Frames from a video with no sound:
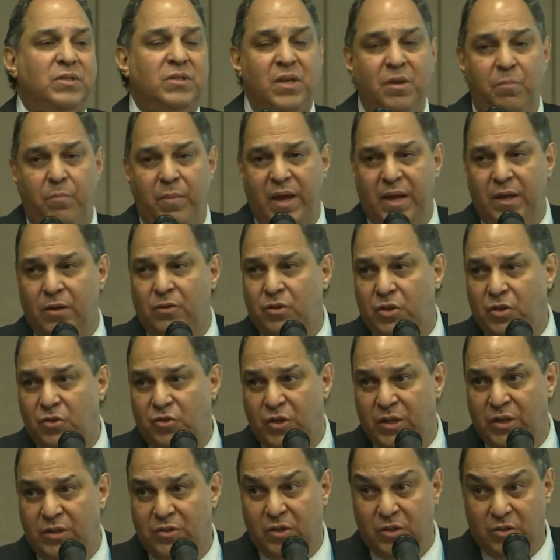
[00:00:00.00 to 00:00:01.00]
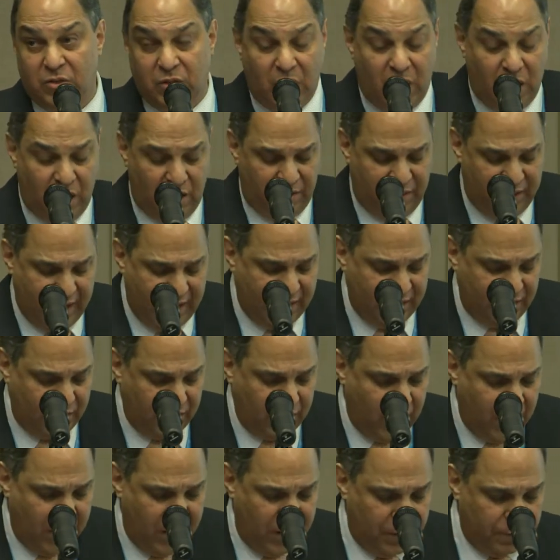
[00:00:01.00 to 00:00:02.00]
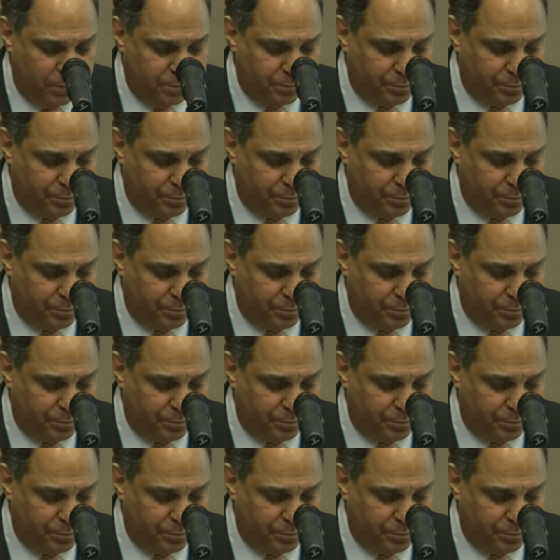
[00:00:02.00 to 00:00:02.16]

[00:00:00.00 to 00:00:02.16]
he made to Jesus on that night.